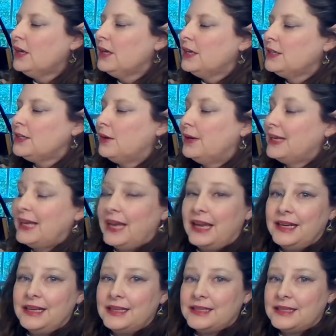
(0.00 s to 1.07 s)
So
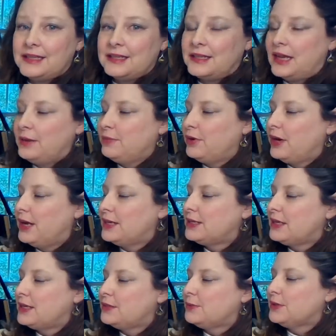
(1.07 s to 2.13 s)
again, it's the same
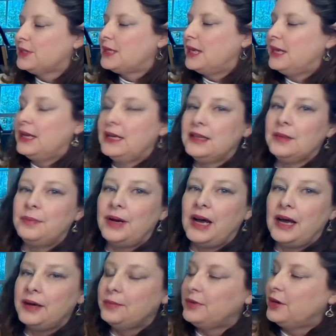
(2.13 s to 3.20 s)
process. We're taking the
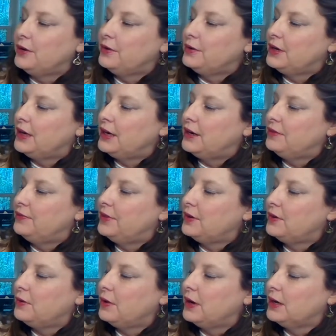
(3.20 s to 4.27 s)
bottom note of the
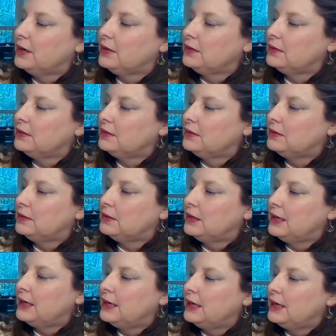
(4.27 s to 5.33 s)
chord
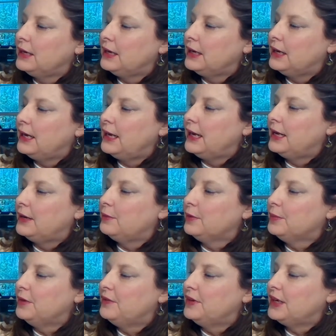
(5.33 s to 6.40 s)
and we're
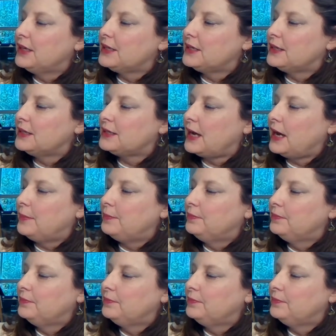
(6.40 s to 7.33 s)
moving it to the top.